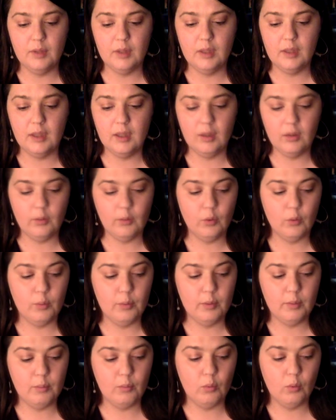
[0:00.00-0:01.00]
get a little
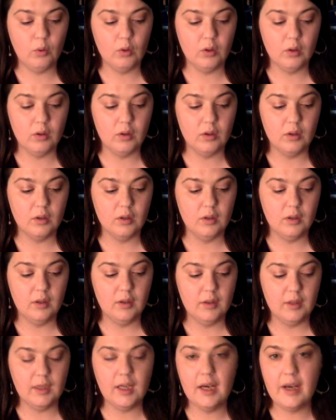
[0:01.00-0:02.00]
bit more
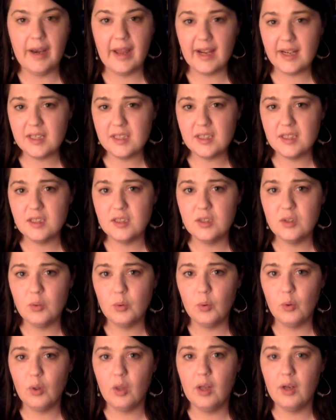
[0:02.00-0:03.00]
connected to a
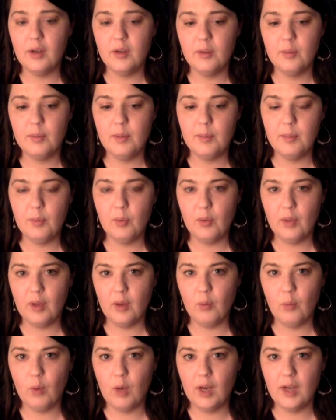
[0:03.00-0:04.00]
lot of the people that
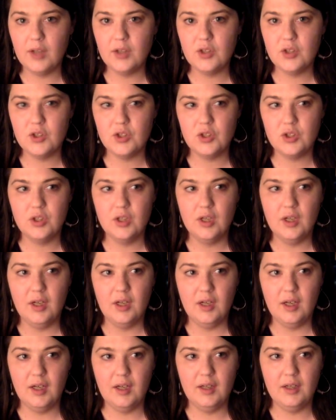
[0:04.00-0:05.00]
watch,
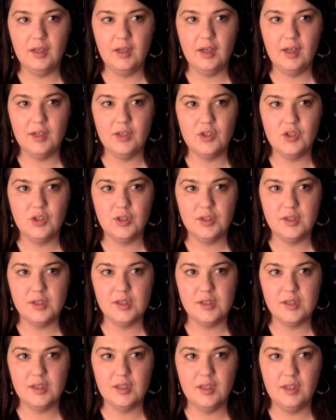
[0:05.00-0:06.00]
and not
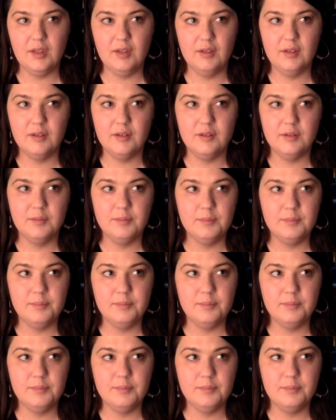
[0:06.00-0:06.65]
just in a